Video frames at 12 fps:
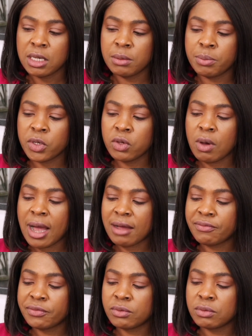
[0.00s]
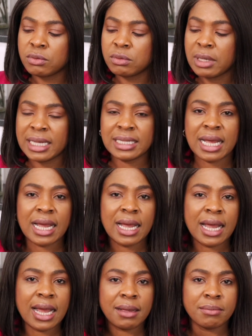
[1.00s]
But you have to
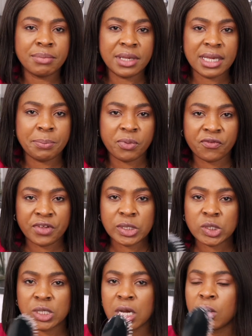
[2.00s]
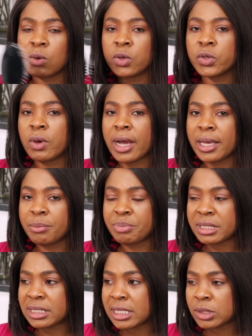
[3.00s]
either be a professional or you are a
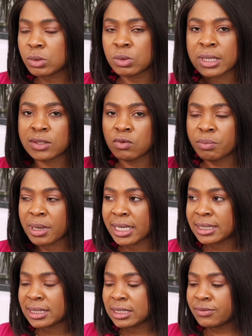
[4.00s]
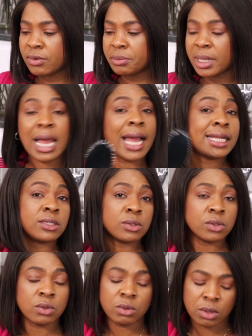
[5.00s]
business owner to buy things from them. I
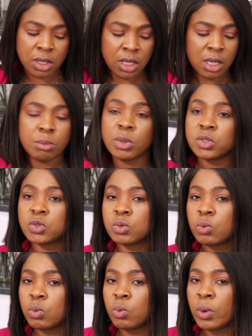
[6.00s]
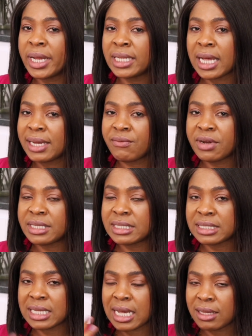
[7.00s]
don't know. But when I
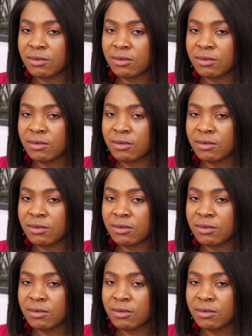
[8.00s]
registered